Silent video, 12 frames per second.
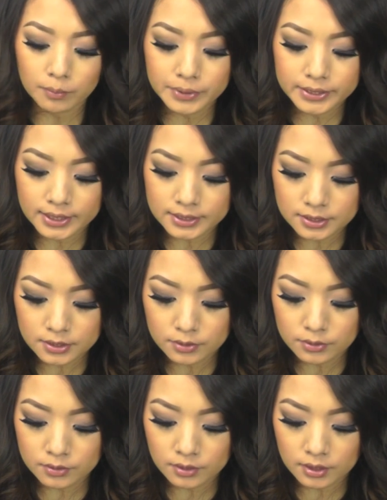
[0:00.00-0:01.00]

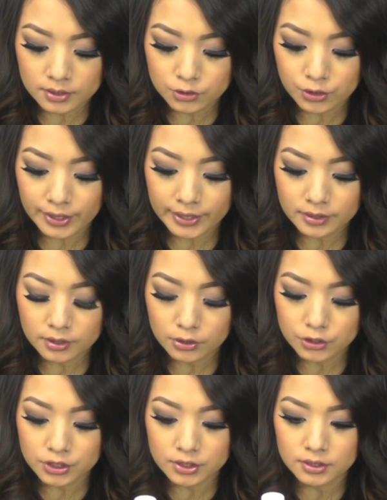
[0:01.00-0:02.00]
Badescu Drying
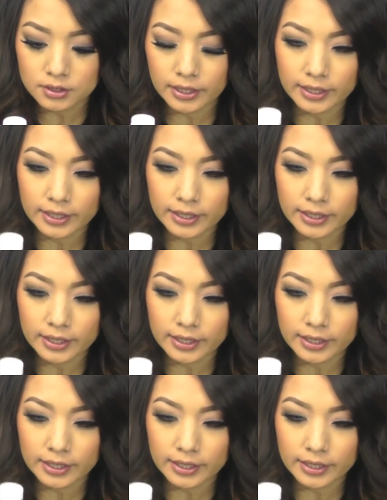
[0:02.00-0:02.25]
Lotion,